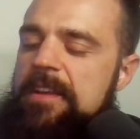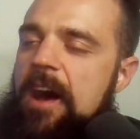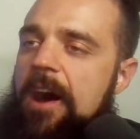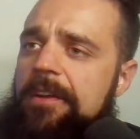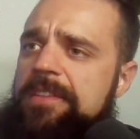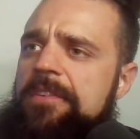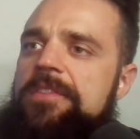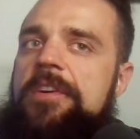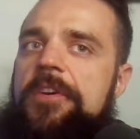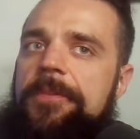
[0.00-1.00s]
Also
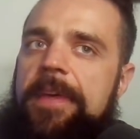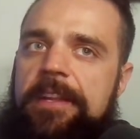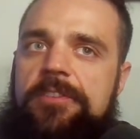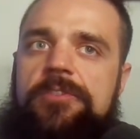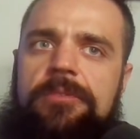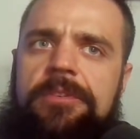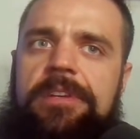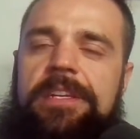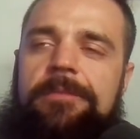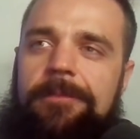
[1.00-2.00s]
note that Jewel,
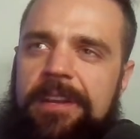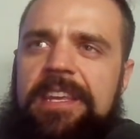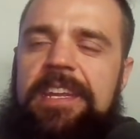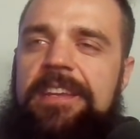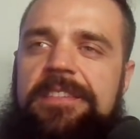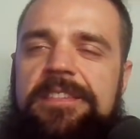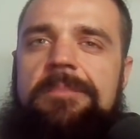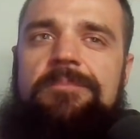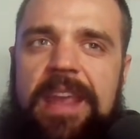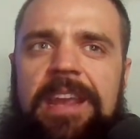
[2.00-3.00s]
it really is the
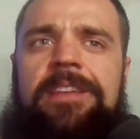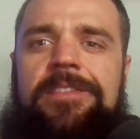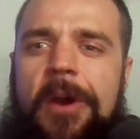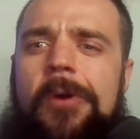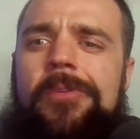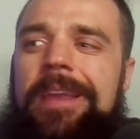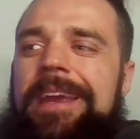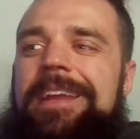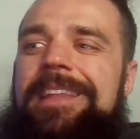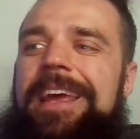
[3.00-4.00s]
main token.
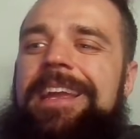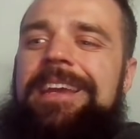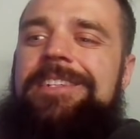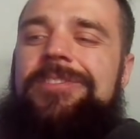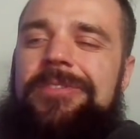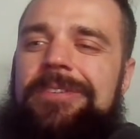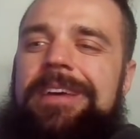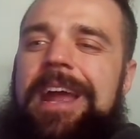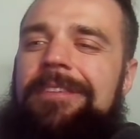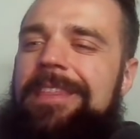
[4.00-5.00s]
Like Jewel,
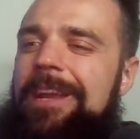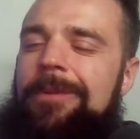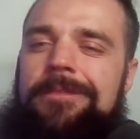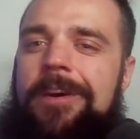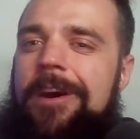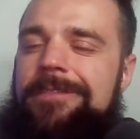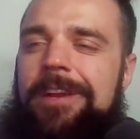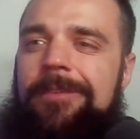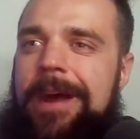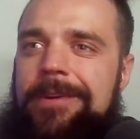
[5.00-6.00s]
everything revolves
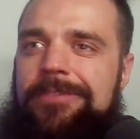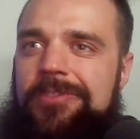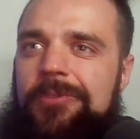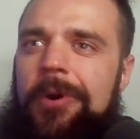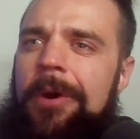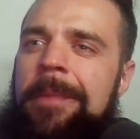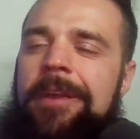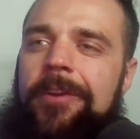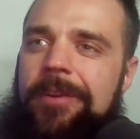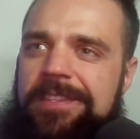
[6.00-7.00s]
around Jewel.
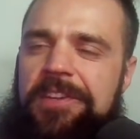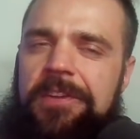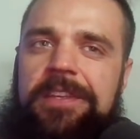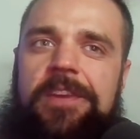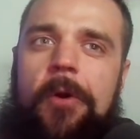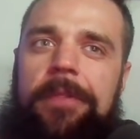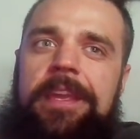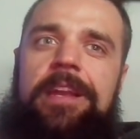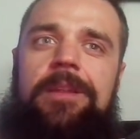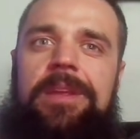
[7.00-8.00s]
Crystal is only
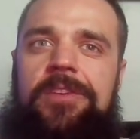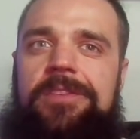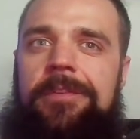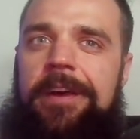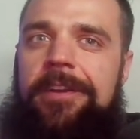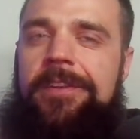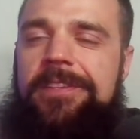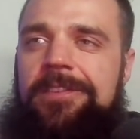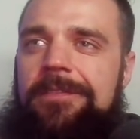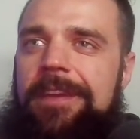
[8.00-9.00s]
going to be useful on
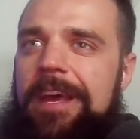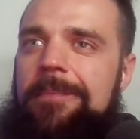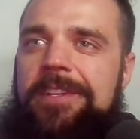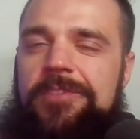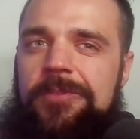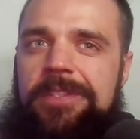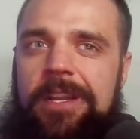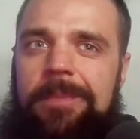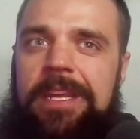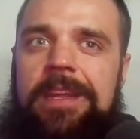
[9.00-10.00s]
Crystal Veil, but Jewel is going
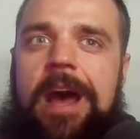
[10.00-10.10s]
to be